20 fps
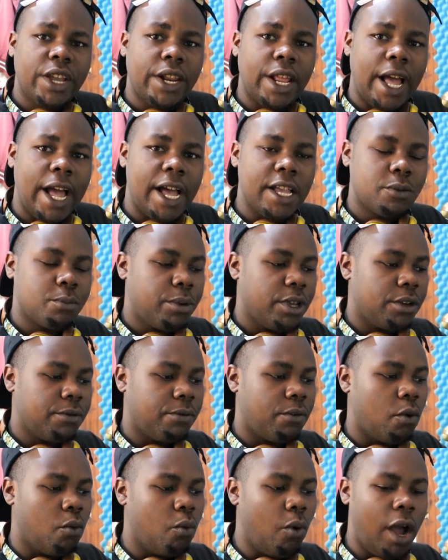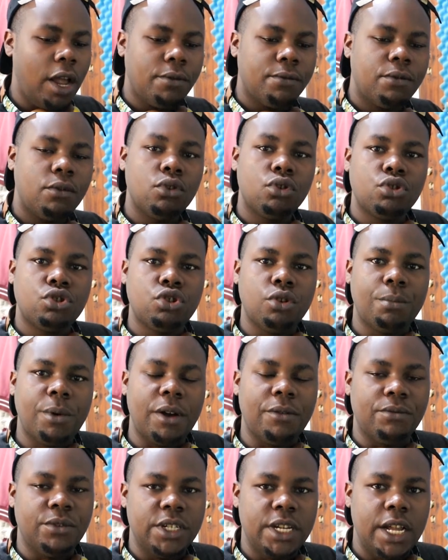kind of aspect, for what Photoshop
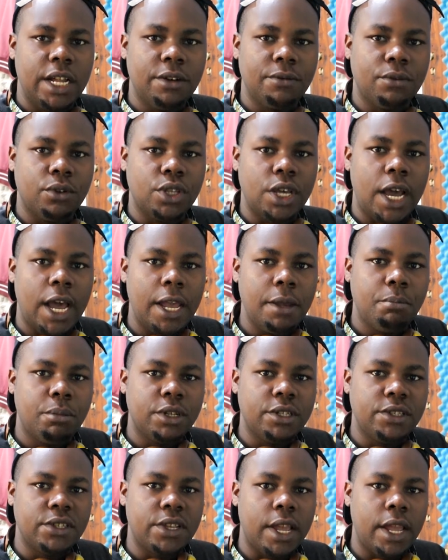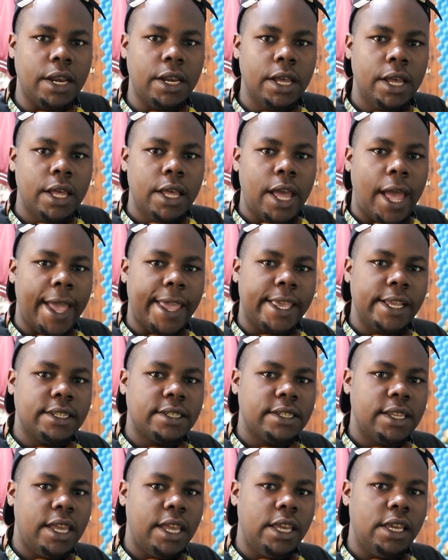have done for the iPad side, I can
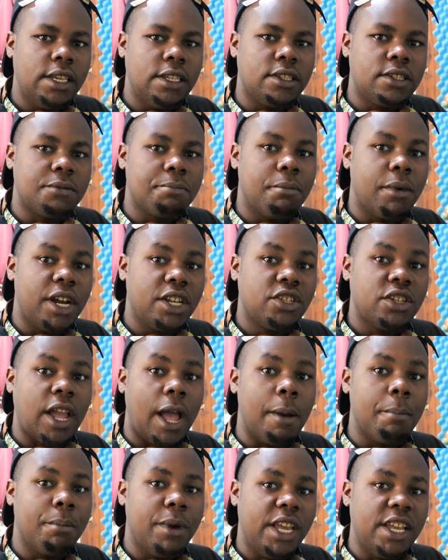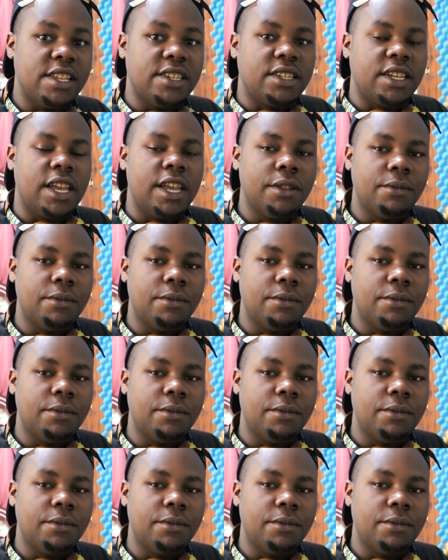say it's much amazing.